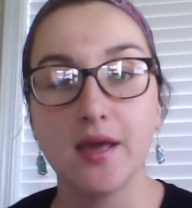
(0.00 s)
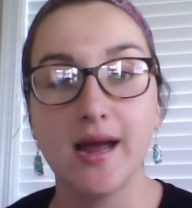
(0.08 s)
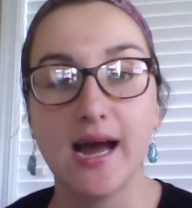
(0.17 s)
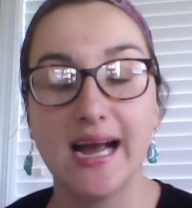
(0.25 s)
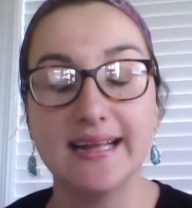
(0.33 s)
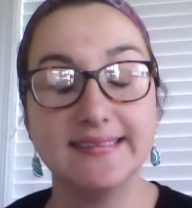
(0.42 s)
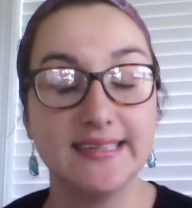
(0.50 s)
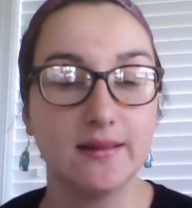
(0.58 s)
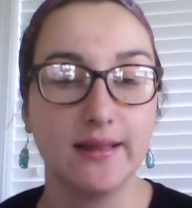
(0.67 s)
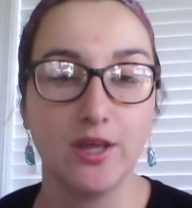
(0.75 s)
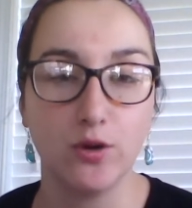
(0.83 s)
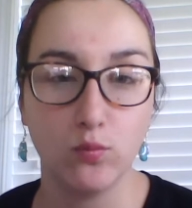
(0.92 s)

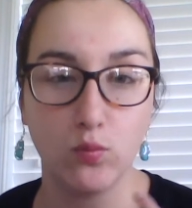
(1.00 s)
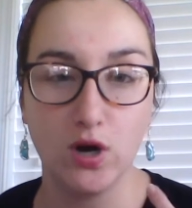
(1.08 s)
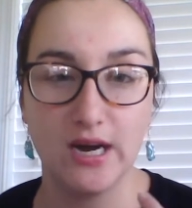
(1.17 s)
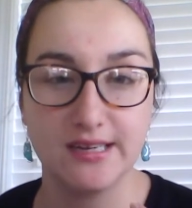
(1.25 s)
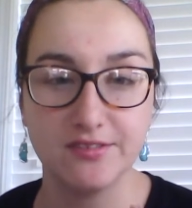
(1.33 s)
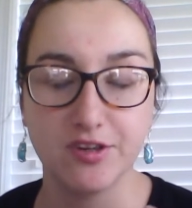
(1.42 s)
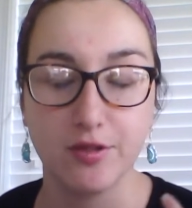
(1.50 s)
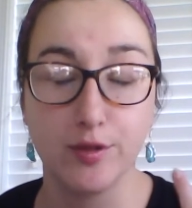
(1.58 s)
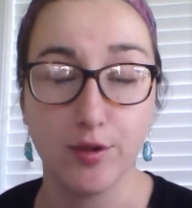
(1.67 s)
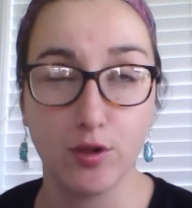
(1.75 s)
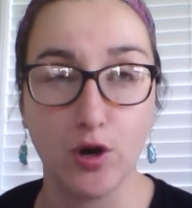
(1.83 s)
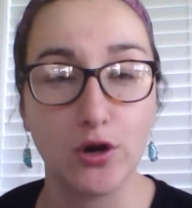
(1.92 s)
Ideally, you want the
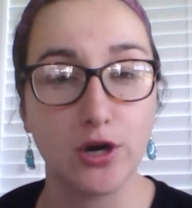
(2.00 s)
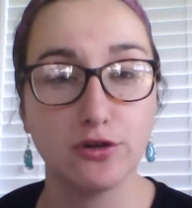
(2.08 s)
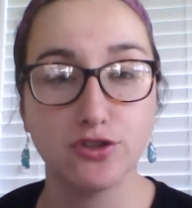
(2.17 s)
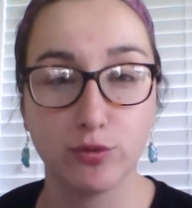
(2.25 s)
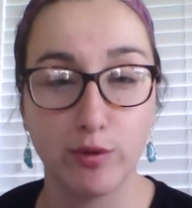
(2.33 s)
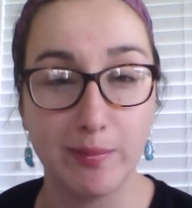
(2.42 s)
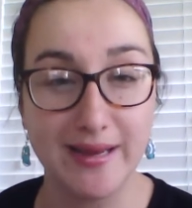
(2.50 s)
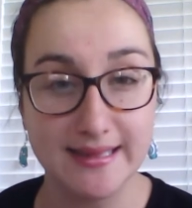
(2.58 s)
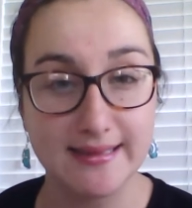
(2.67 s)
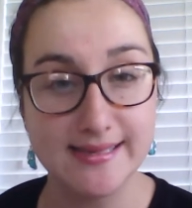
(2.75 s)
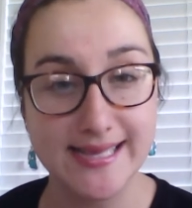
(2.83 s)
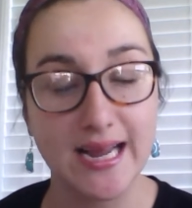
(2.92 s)
learner to repeat
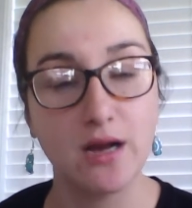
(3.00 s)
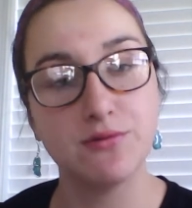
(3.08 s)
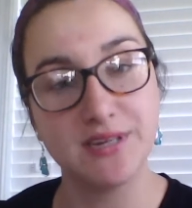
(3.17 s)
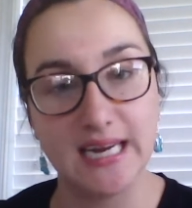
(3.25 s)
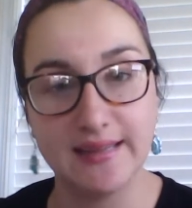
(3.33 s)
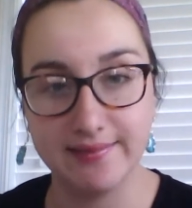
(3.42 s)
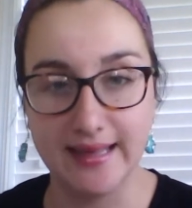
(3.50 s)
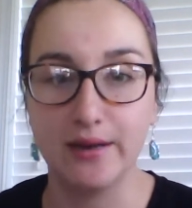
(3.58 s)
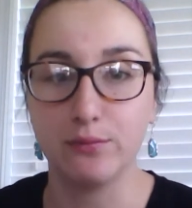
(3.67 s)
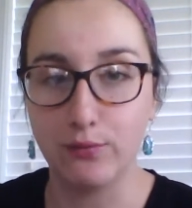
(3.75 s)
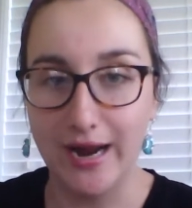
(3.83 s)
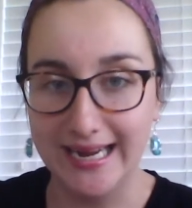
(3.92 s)
the sound and
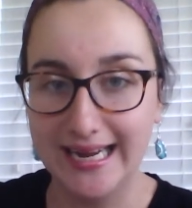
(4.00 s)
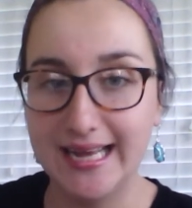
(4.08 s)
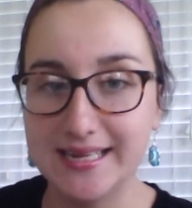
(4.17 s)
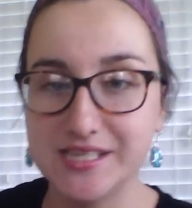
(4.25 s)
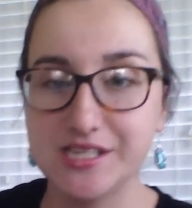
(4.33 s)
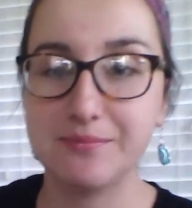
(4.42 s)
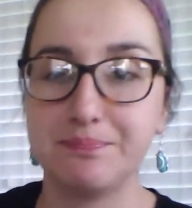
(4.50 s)
then write it.